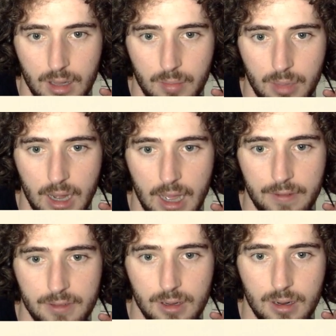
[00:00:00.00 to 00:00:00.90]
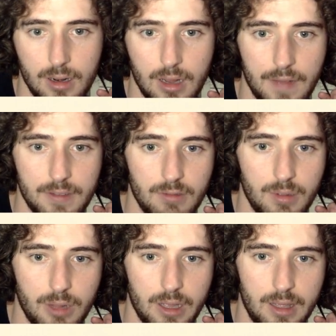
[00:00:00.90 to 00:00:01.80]
But after we
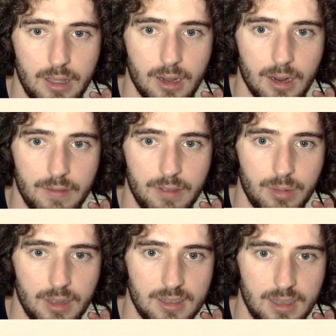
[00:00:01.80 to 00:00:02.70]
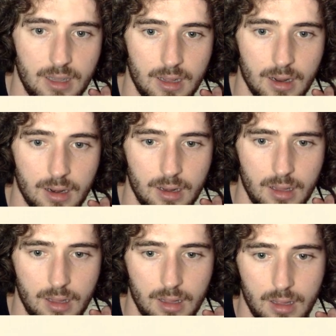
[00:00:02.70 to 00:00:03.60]
play here, if he plays here,
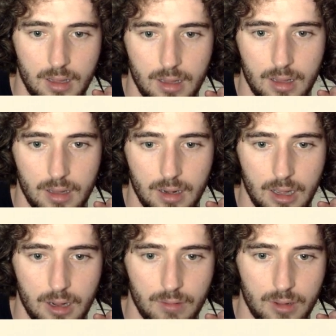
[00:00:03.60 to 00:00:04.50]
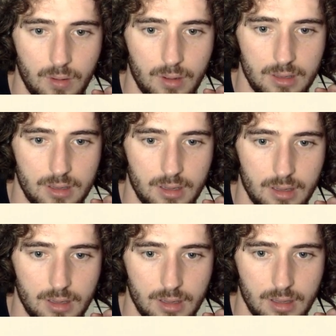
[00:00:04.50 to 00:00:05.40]
then how are we going
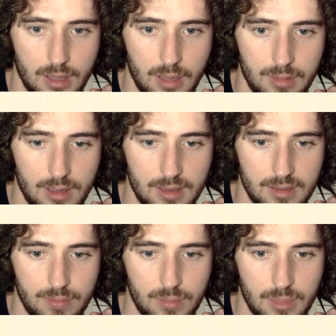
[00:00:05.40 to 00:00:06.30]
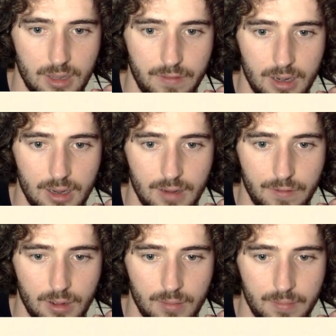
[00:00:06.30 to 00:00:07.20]
to keep this defended
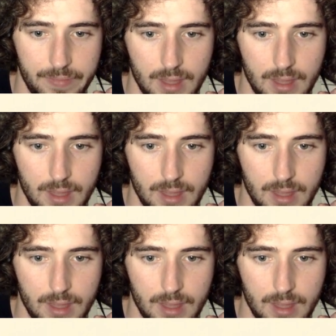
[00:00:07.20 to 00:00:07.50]
from